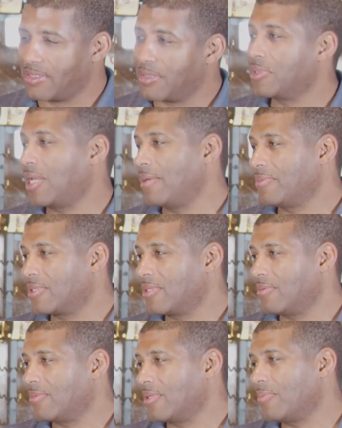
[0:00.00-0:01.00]
sometimes
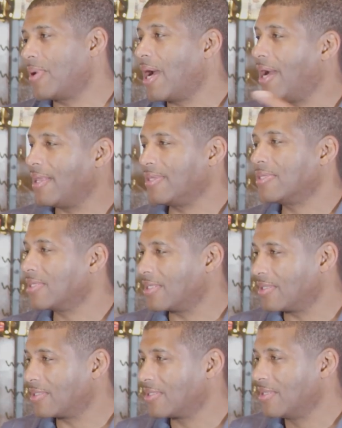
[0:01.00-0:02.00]
the behind the
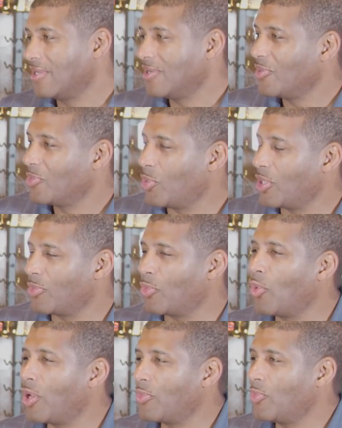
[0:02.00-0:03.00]
scenes. Correct. What
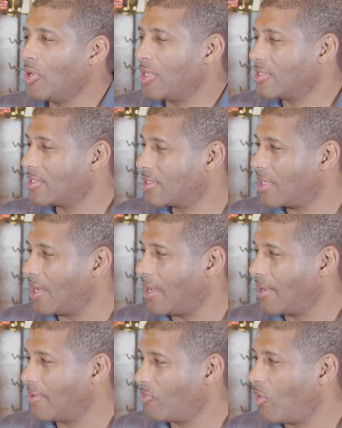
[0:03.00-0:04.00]
was
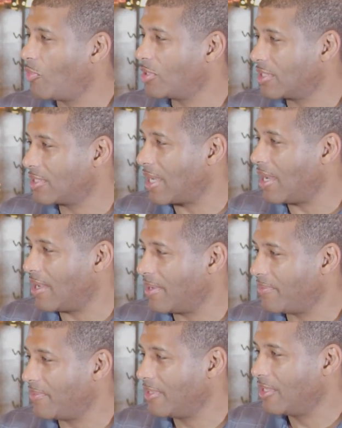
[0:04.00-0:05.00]
a time